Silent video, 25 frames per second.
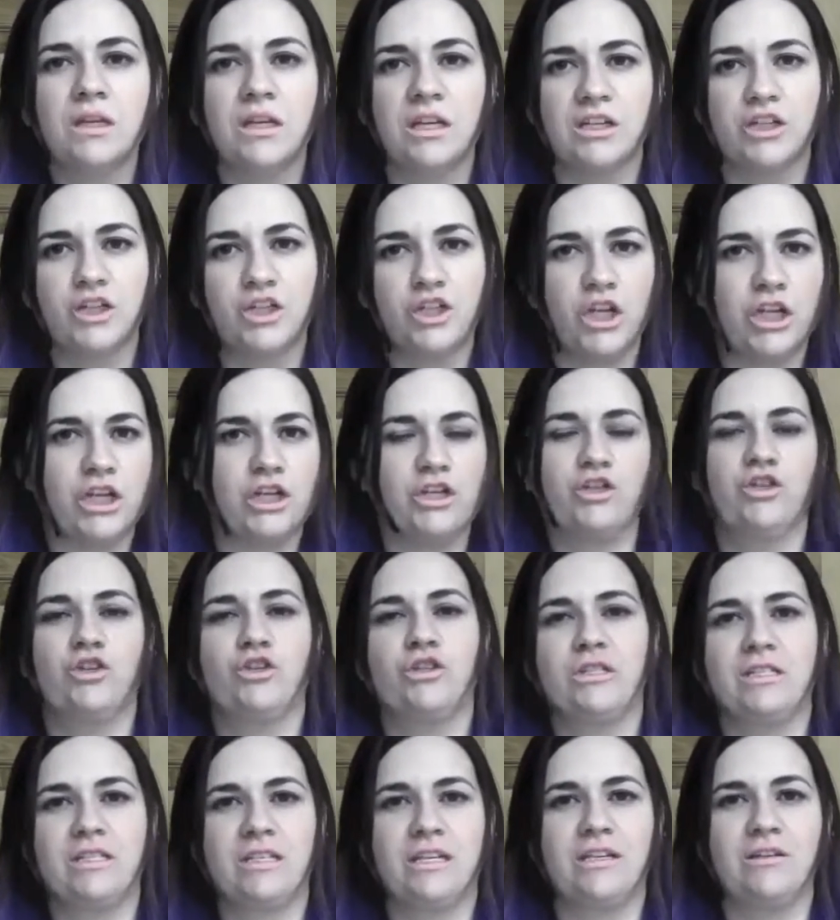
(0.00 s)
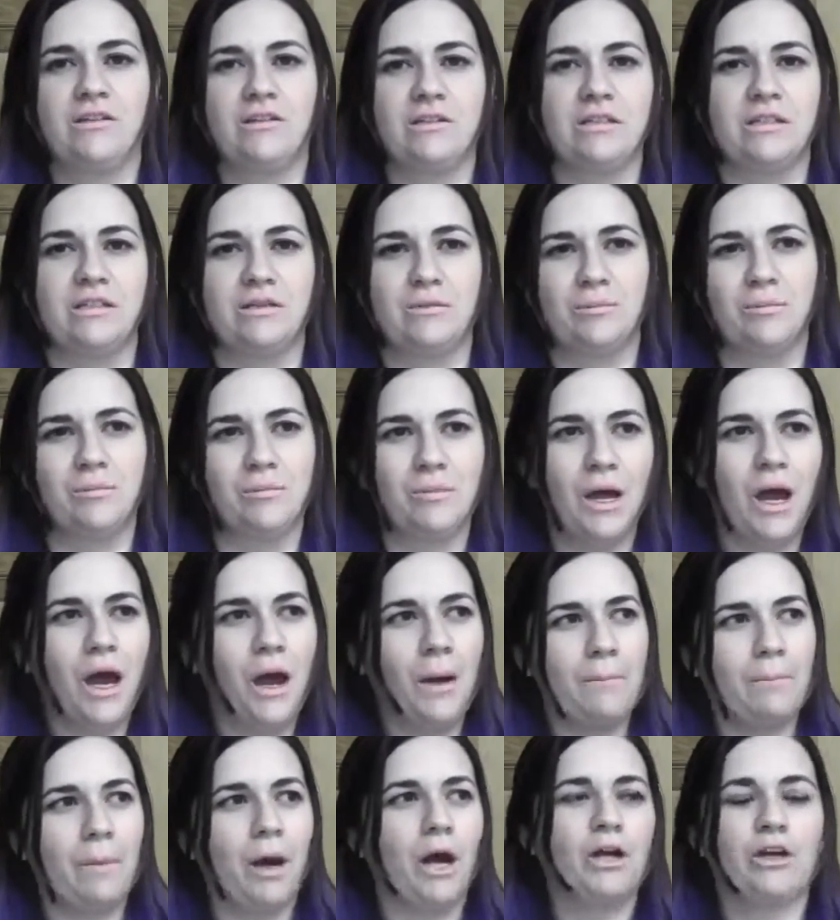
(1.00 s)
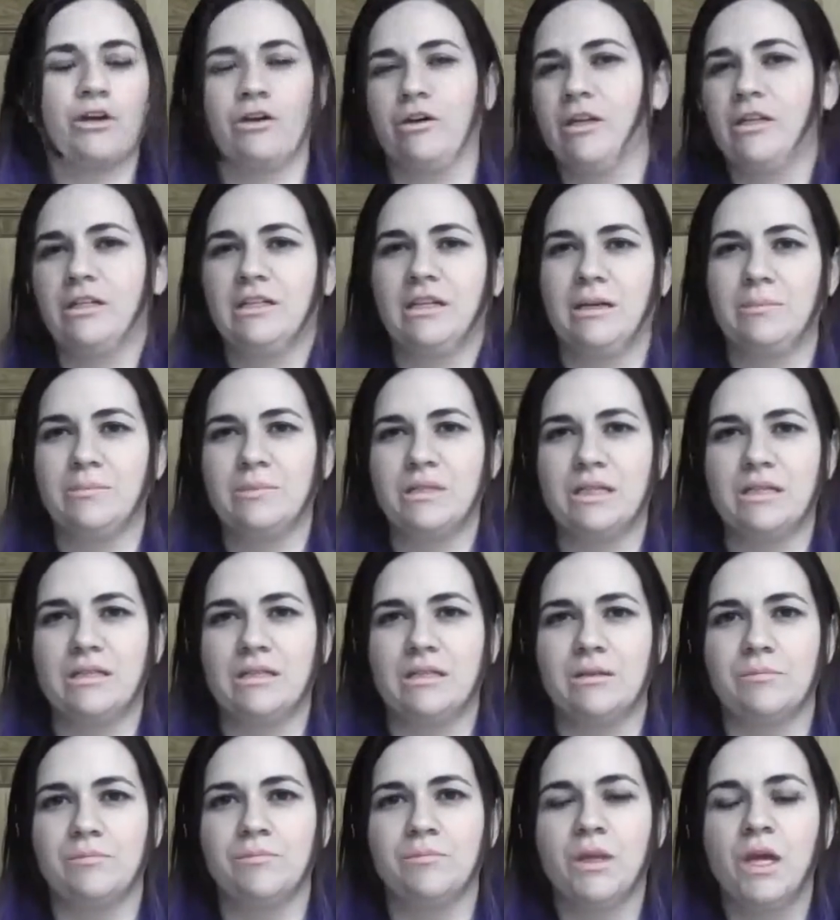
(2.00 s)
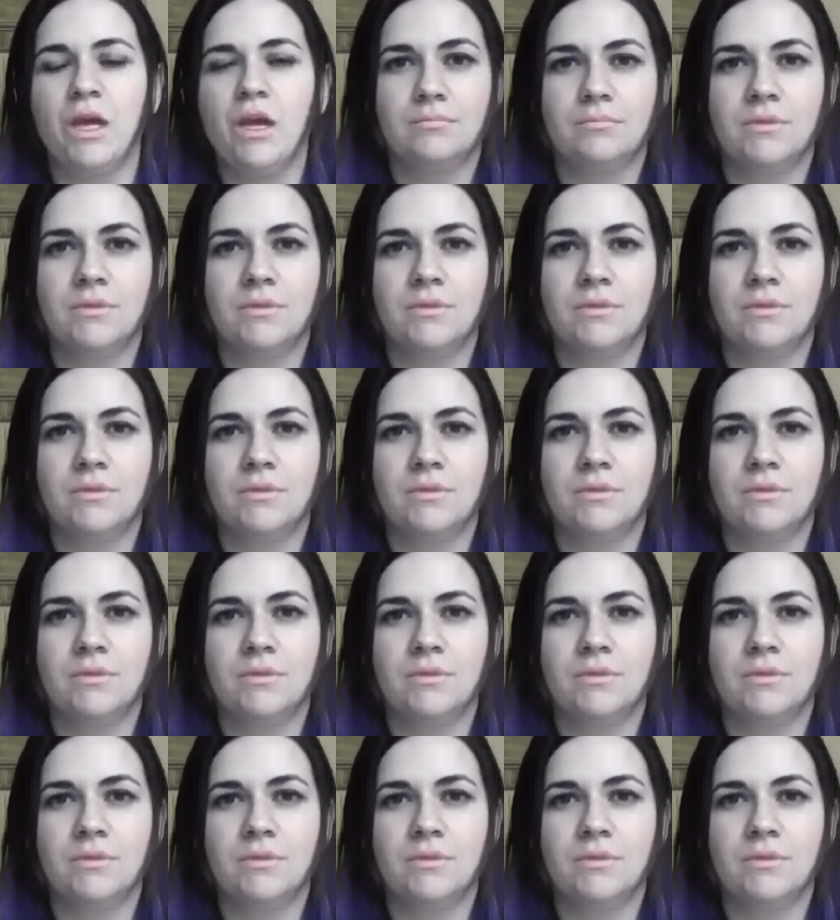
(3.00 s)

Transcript: exchange your skills in a bartering type system.